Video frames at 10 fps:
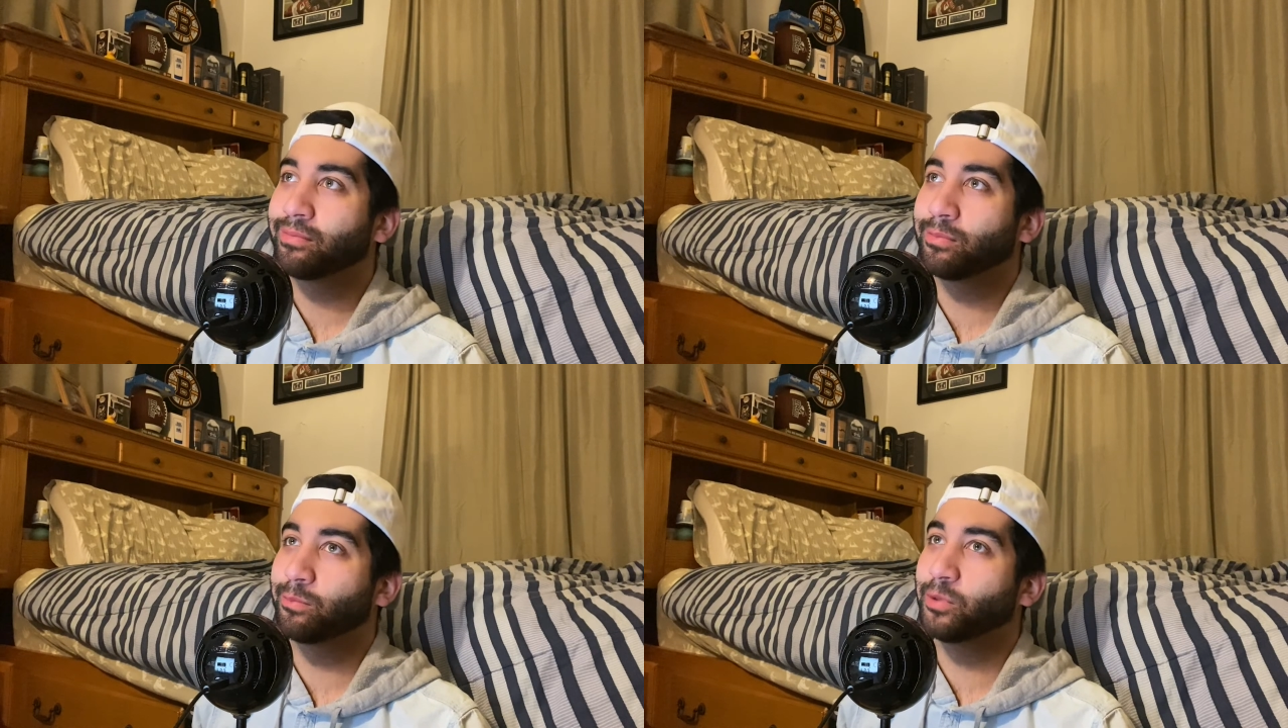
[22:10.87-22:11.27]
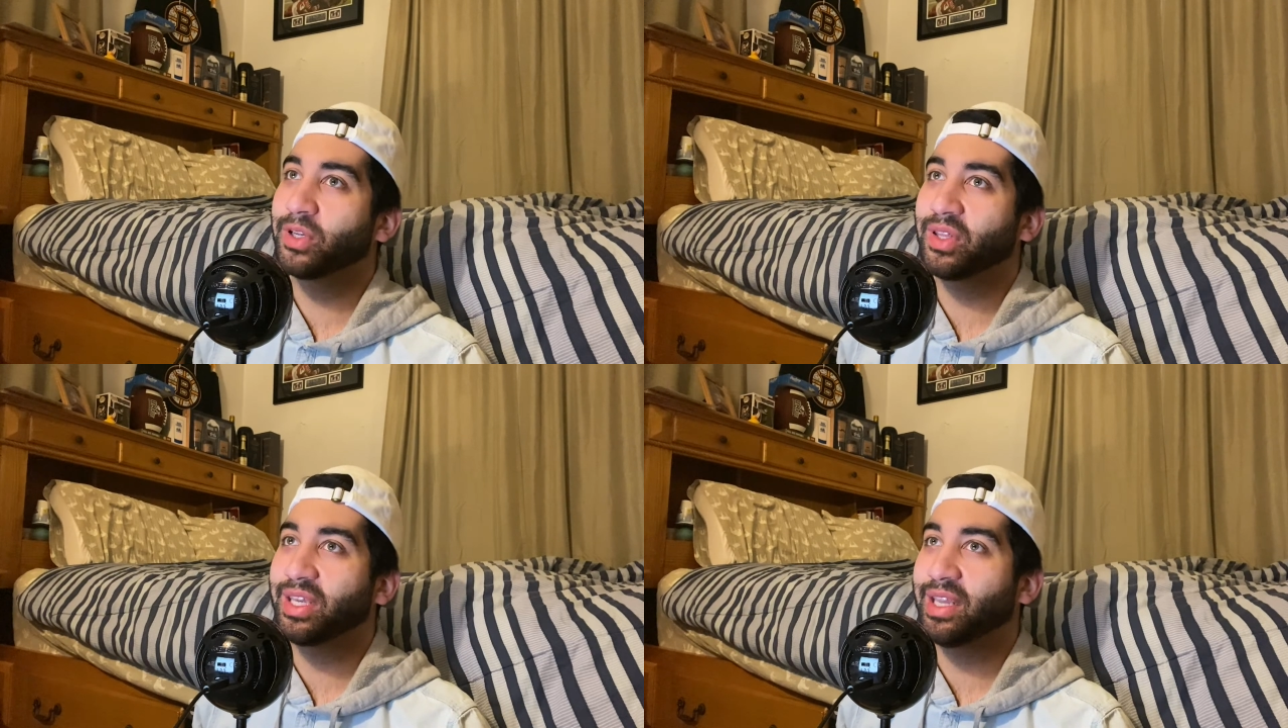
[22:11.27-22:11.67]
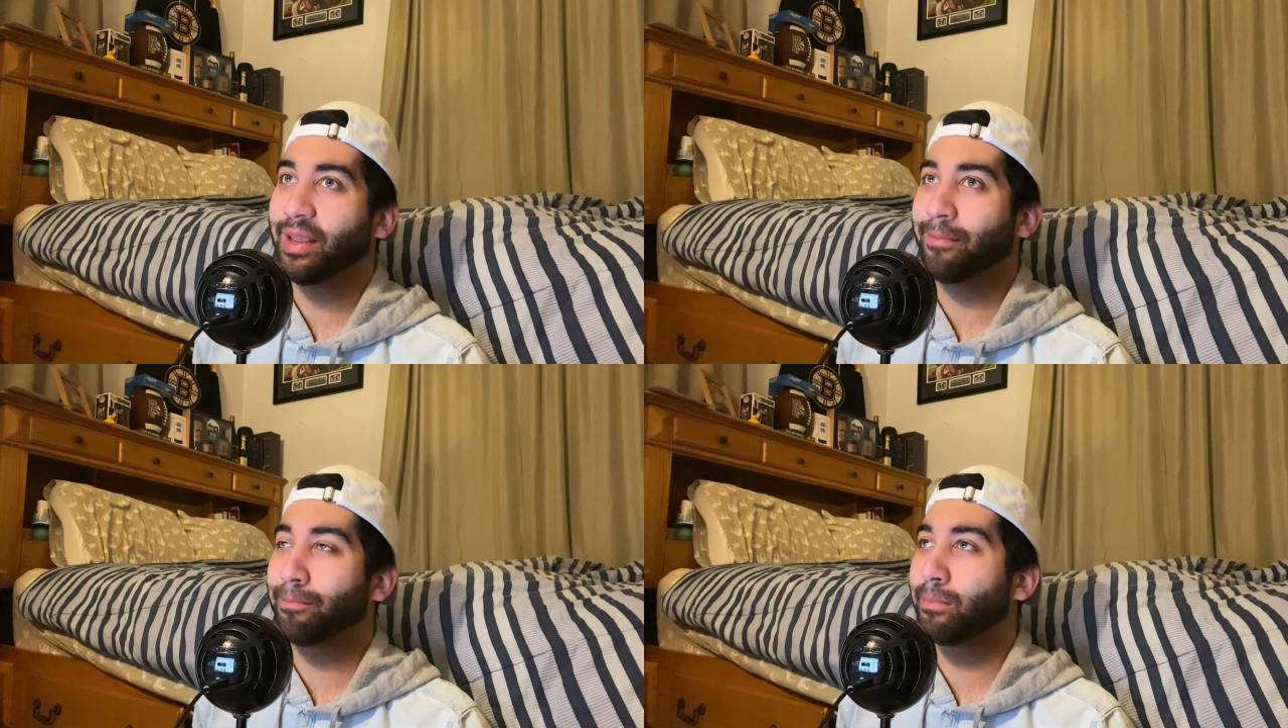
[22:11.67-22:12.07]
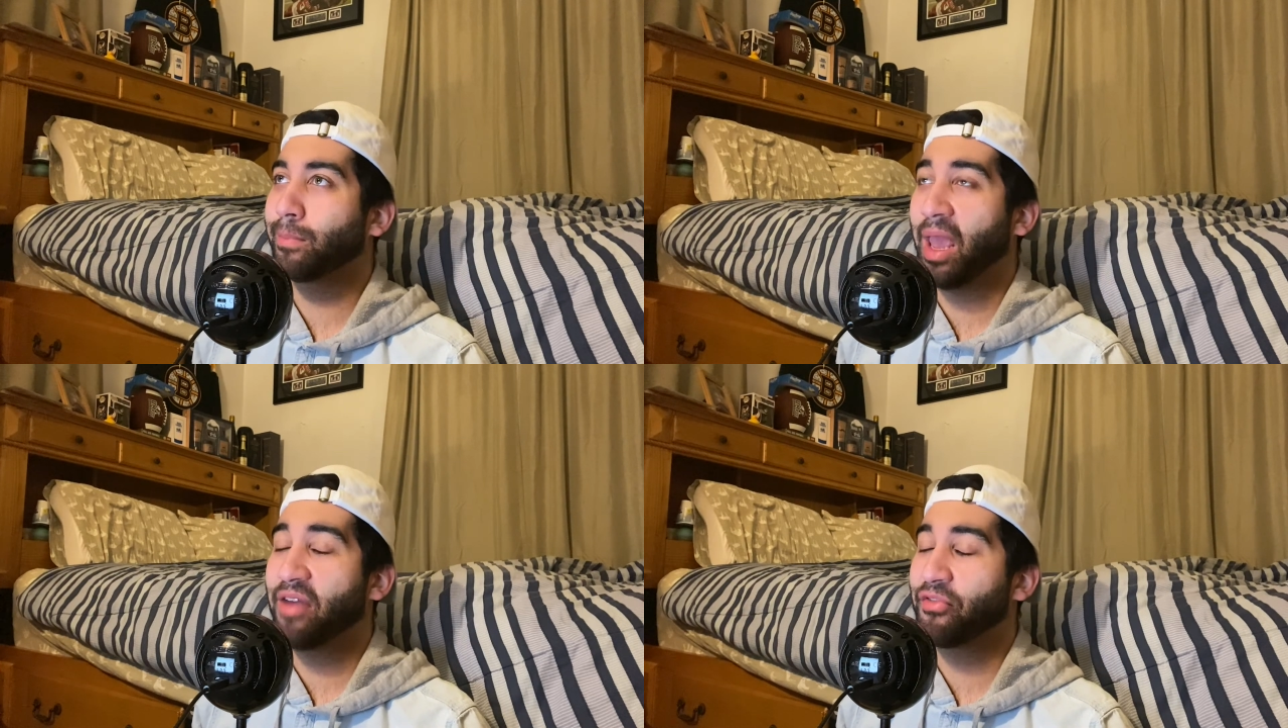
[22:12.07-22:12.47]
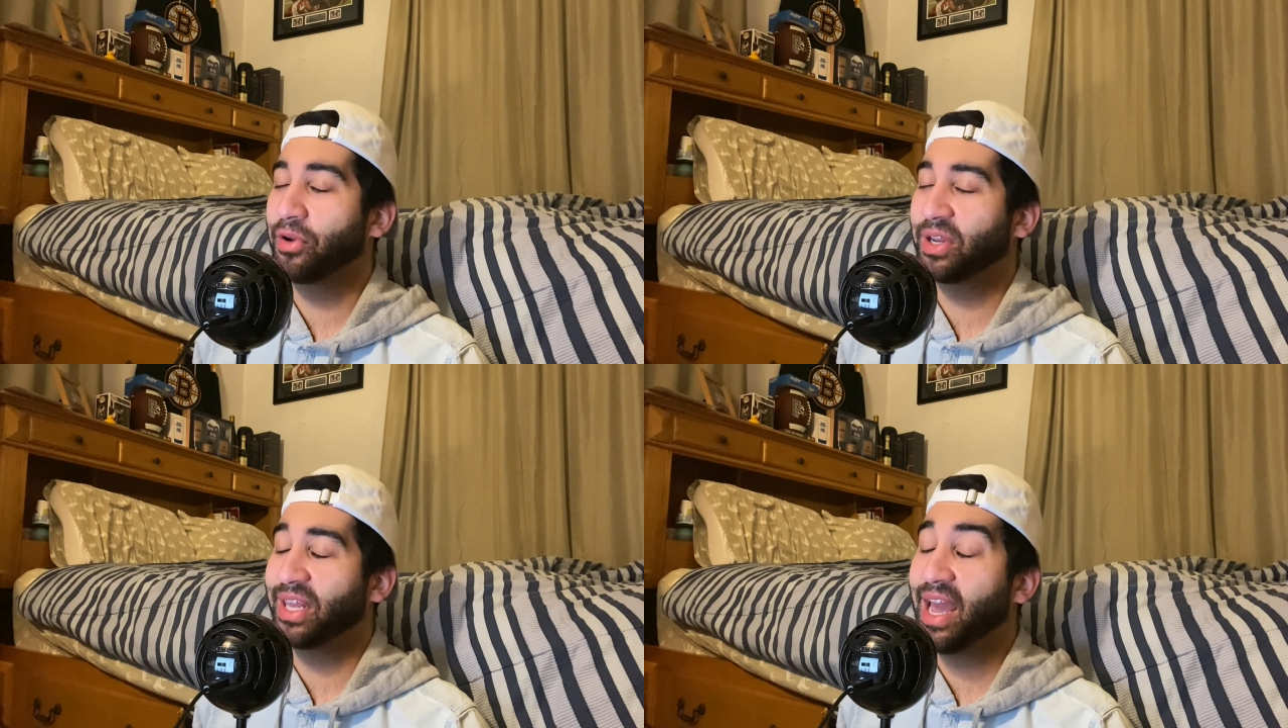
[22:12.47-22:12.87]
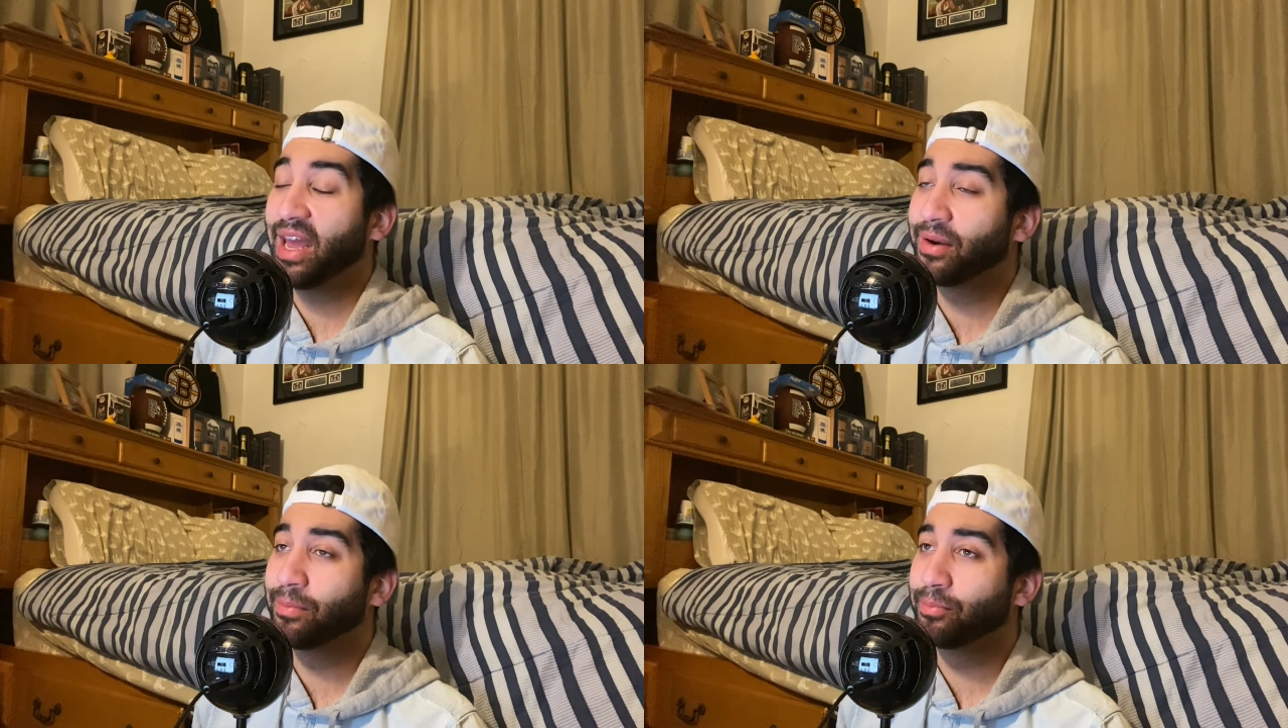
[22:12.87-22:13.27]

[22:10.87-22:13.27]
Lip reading: really ever again.